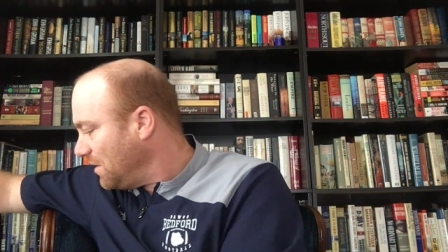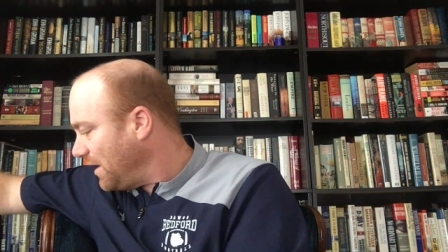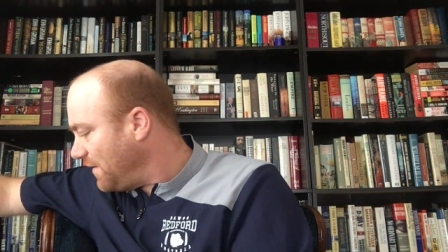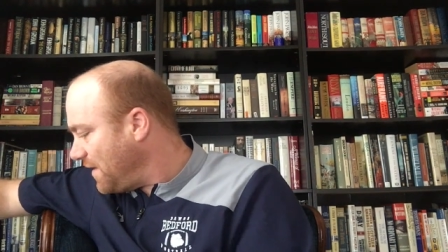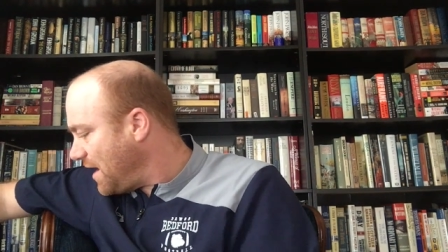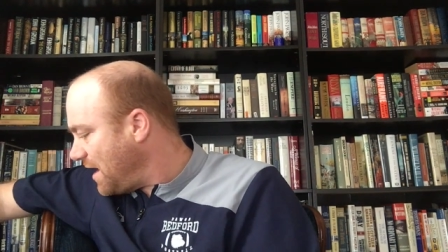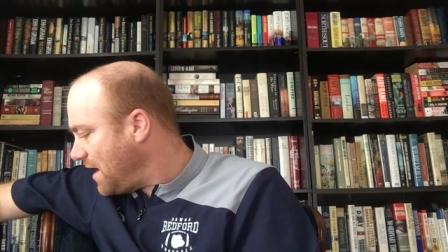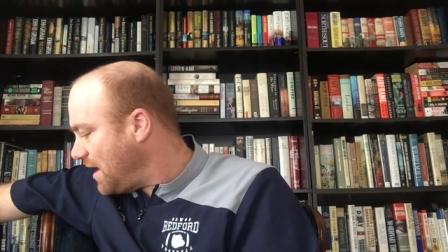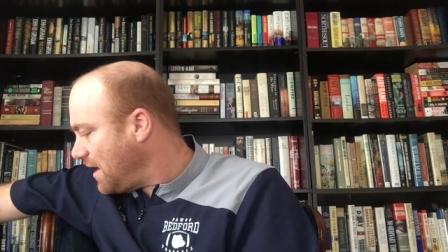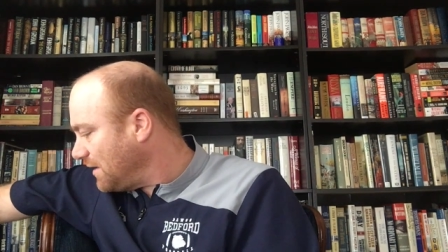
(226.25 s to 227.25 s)
And
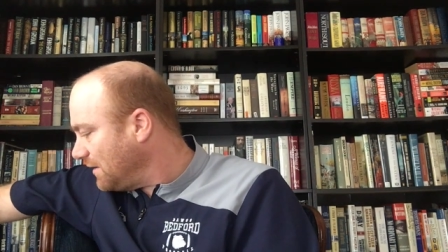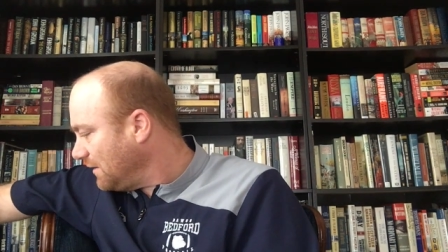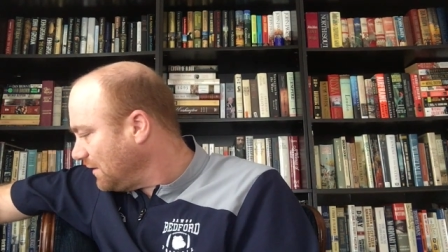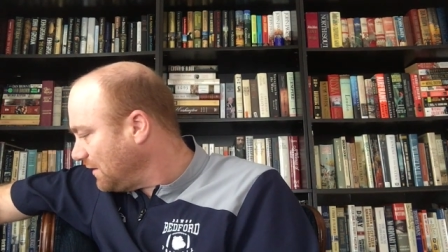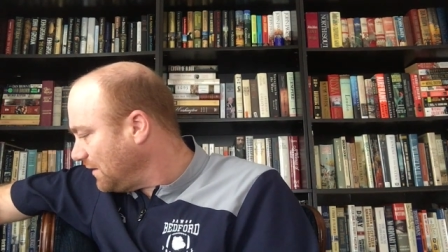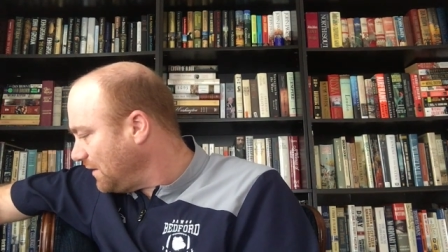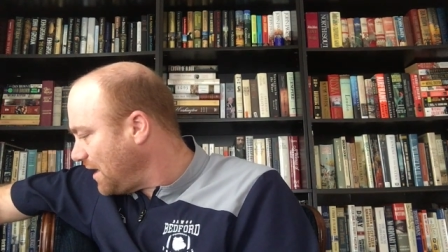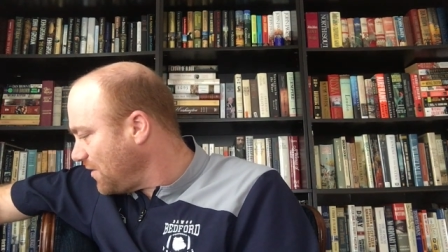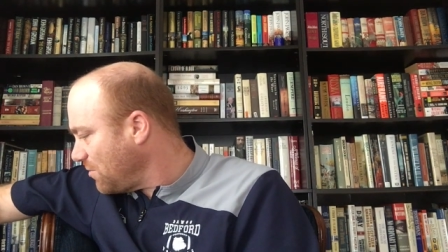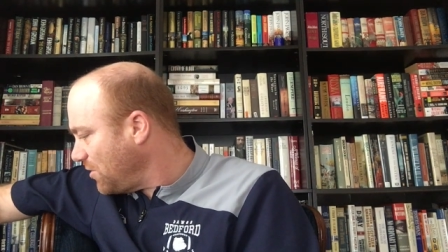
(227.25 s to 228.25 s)
then
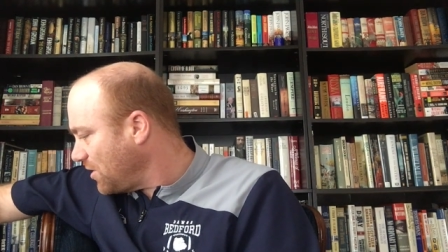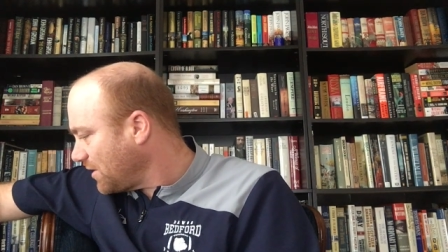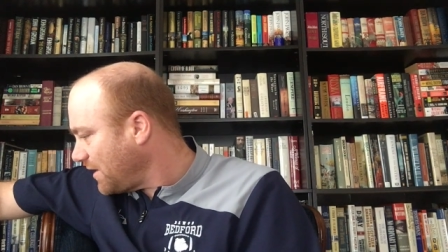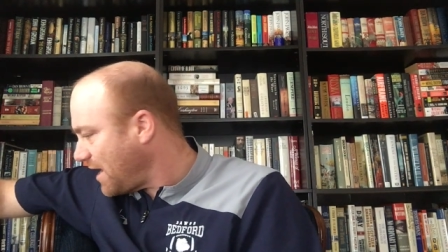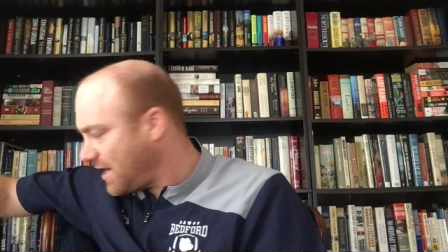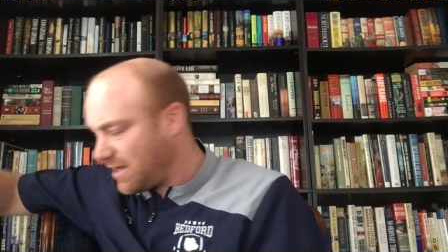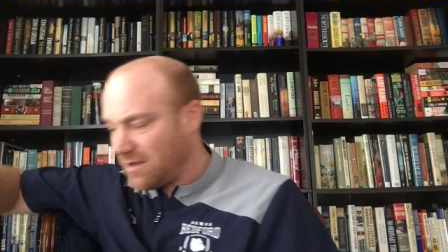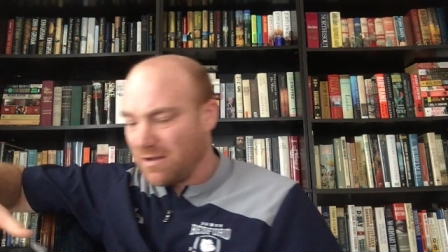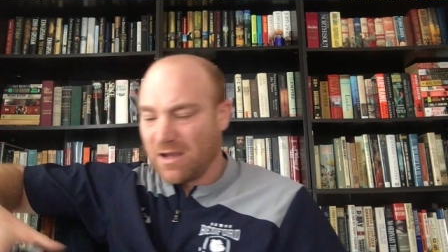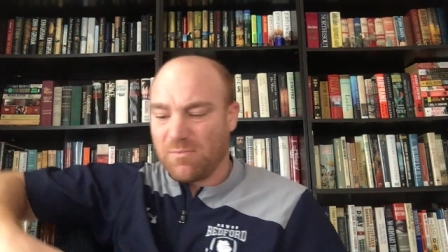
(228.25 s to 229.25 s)
another book that I,
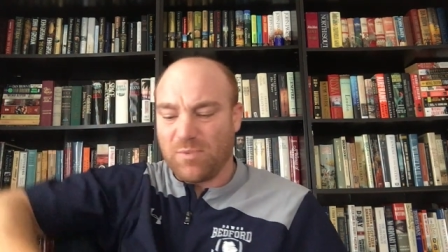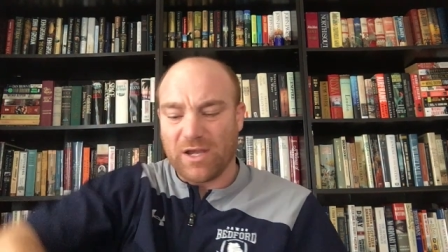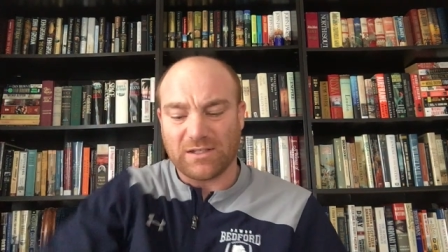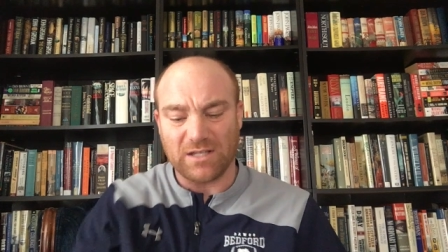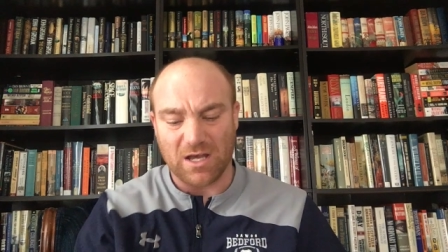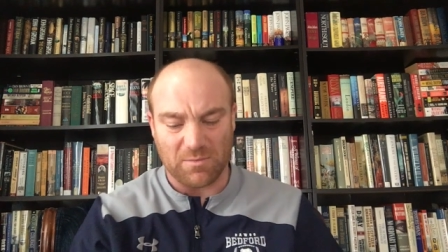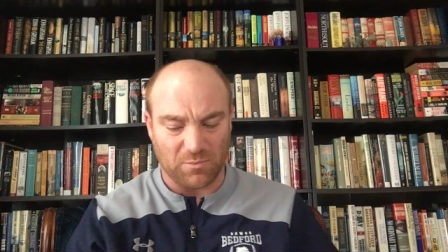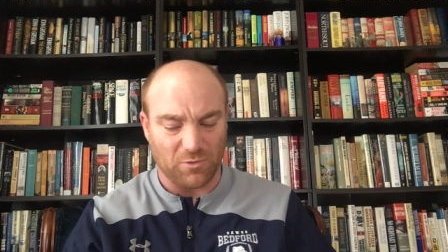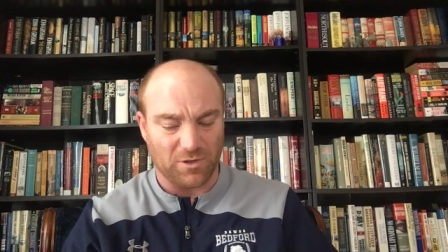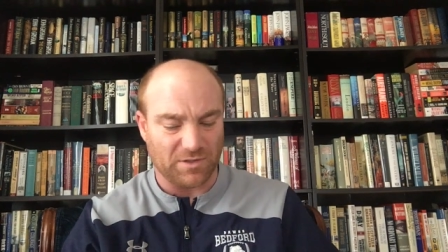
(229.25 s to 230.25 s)
I picked up
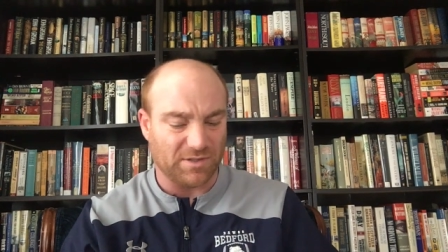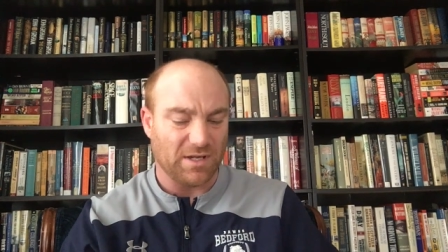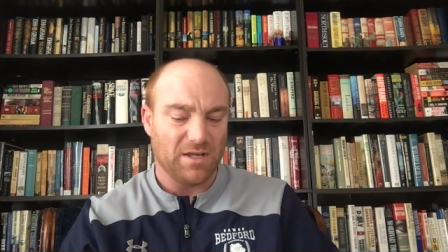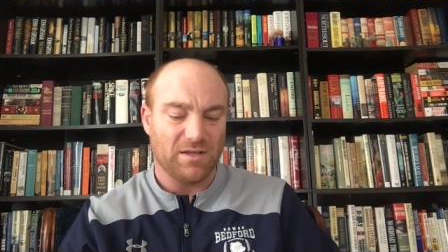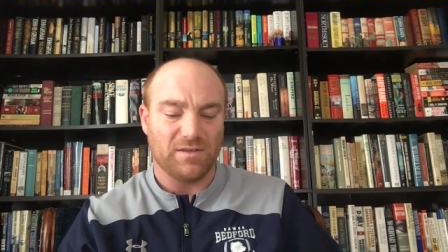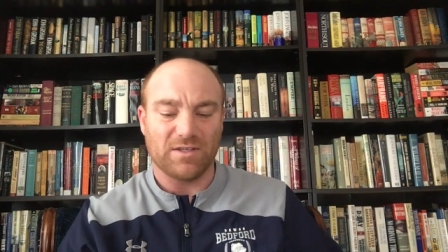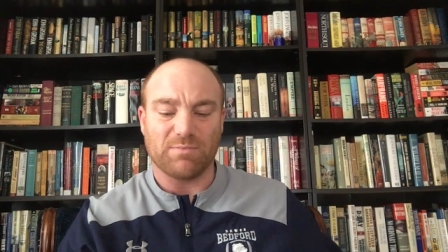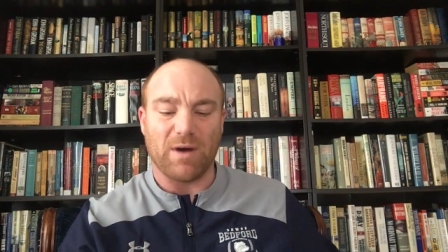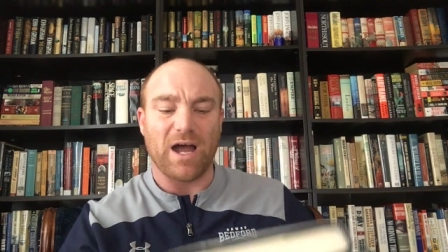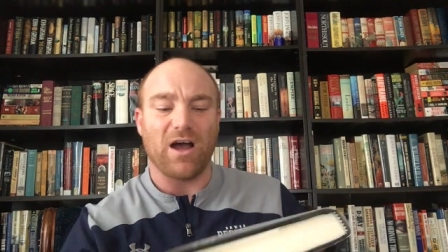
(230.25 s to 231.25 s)
was this
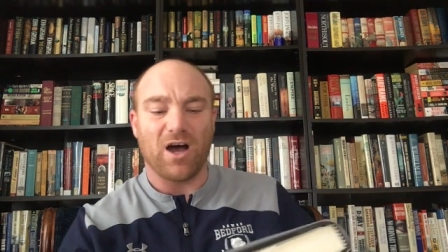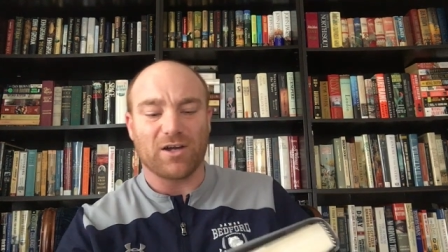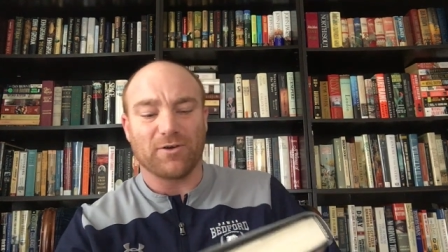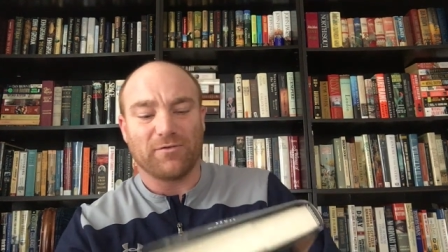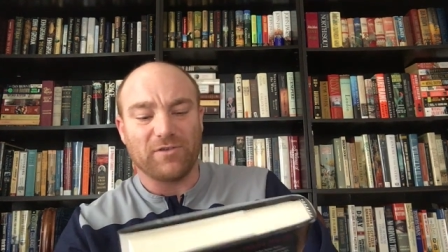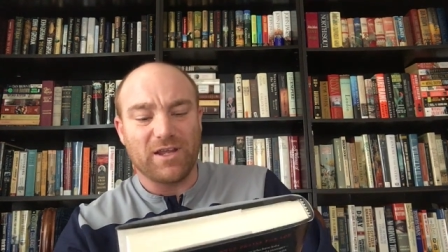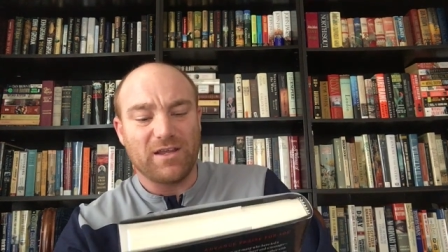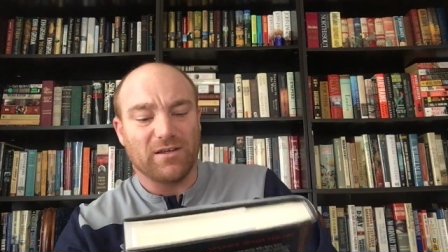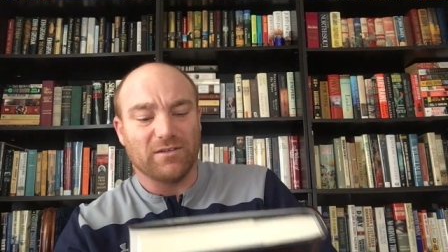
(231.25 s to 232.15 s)
biography,